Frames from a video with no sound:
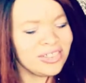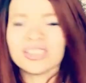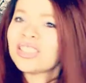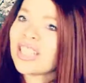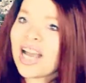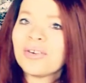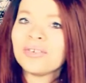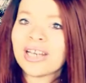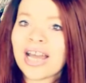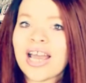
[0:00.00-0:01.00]

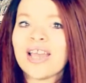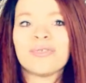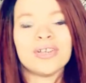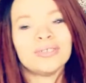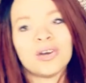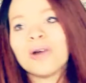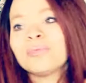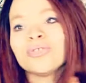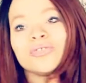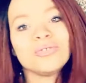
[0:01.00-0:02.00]
childhood life and
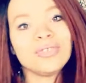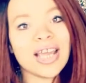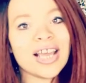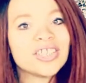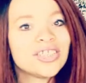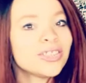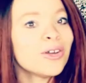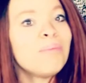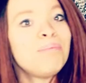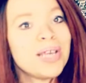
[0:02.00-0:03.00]
up to today. She's
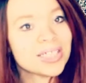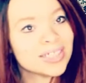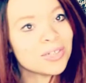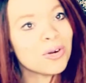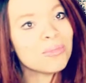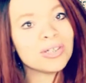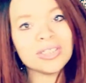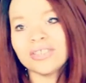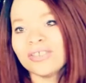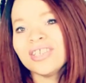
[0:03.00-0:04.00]
a
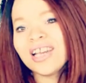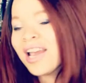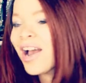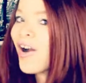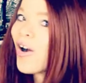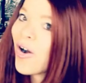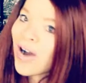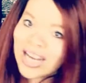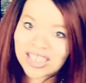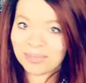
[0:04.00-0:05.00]
businesswoman,
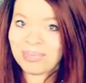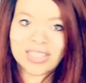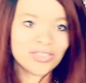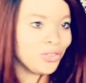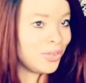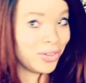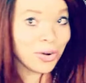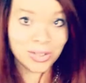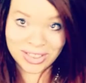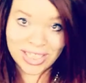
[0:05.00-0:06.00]
all aspects doing
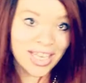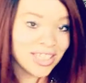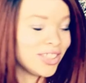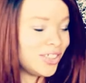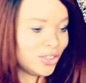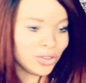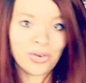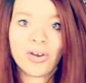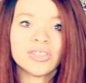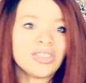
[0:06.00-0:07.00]
her thing. She's
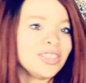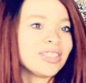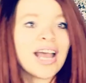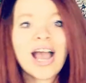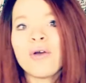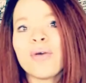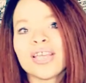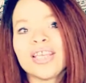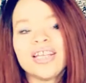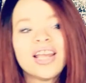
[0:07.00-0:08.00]
strong, she's
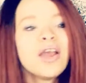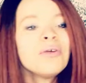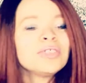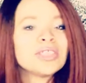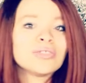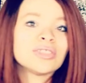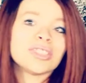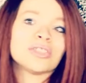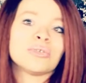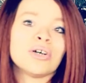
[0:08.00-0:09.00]
hardworking. We just want to
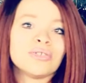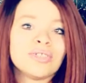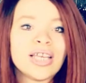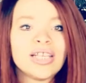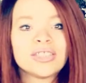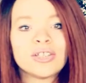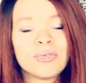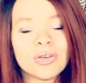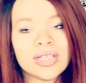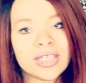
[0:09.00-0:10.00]
sit to her today,
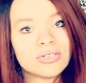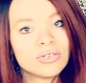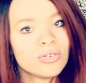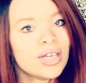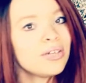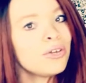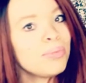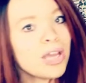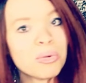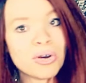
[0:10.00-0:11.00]
interview her, and get to know a little
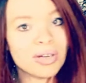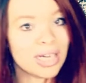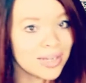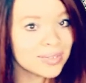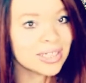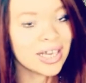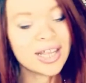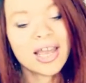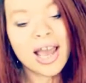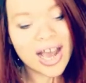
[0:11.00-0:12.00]
bit about her
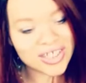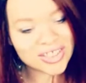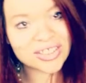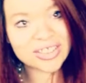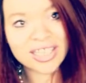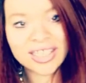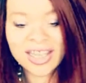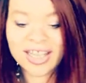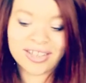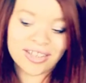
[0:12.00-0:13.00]
lifestyle, how she
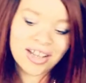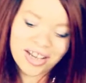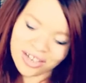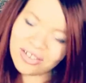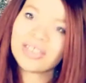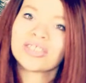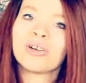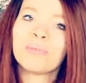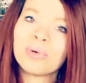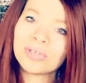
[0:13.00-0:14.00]
started, and the
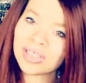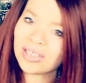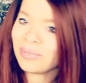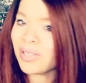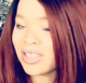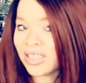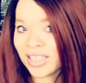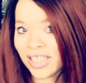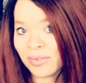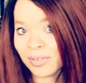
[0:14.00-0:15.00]
support and what she
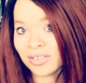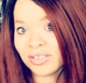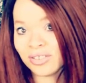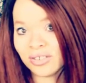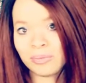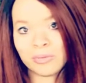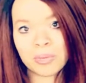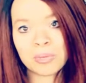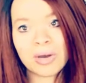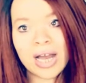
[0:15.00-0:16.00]
can give us,
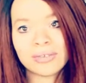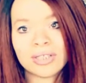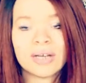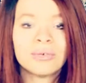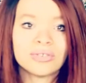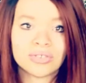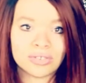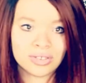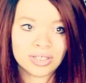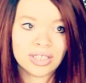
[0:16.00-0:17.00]
for people out there that want to
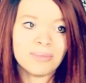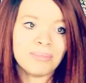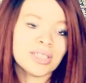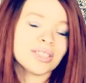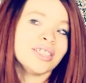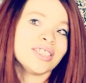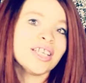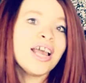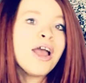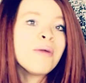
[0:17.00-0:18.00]
succeed in
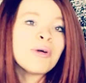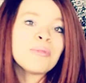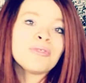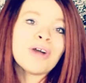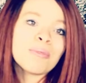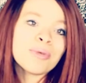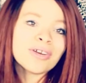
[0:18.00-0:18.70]
business. But before I bring